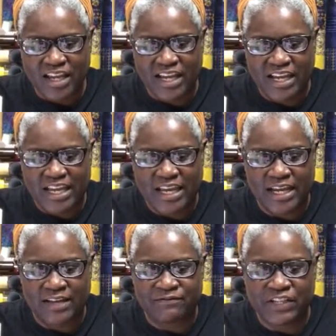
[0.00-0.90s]

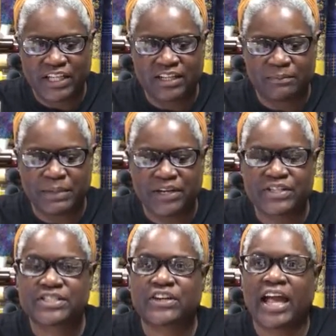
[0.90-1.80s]
And Vicki Lemire
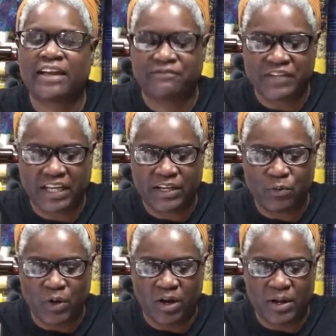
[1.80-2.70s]
is here. Hi, Vicki.
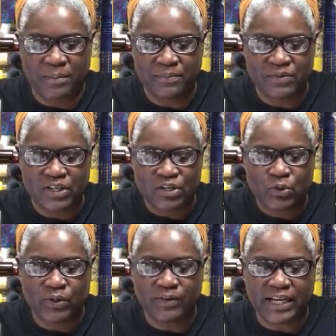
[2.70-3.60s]
Welcome.
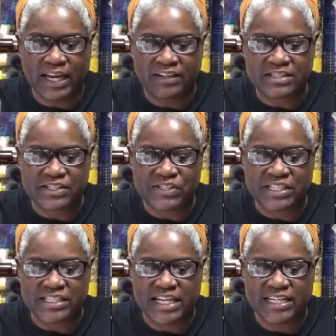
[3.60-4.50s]
Swoop Gal is here.
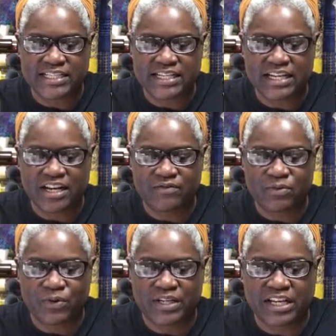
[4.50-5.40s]
Says, hi, T and
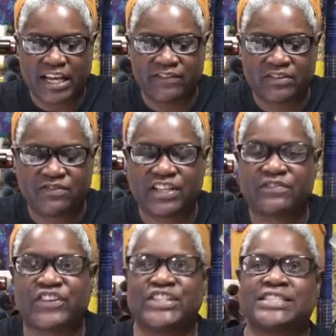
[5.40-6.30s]
everyone. Cabin
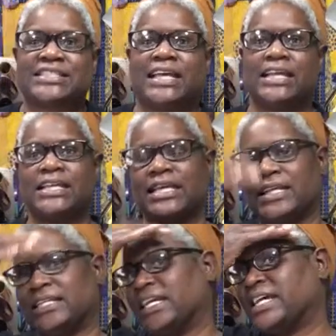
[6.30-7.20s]
fever is setting
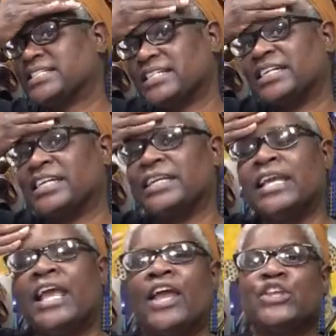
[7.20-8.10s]
in. Yes, honey.
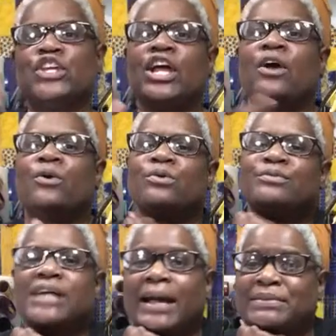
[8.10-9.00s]
You know,
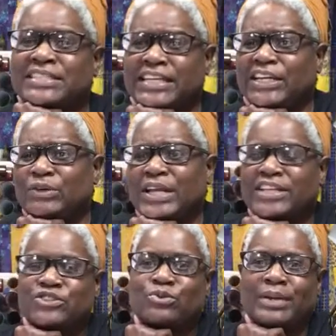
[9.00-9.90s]
I'm still
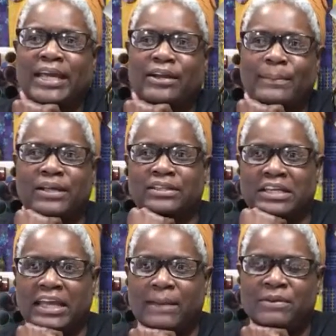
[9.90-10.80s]
not too bad about the
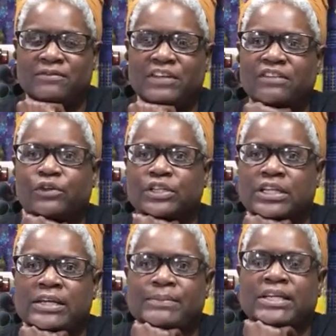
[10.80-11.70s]
cabin fever
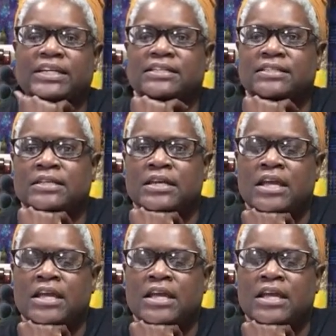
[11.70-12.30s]
thing because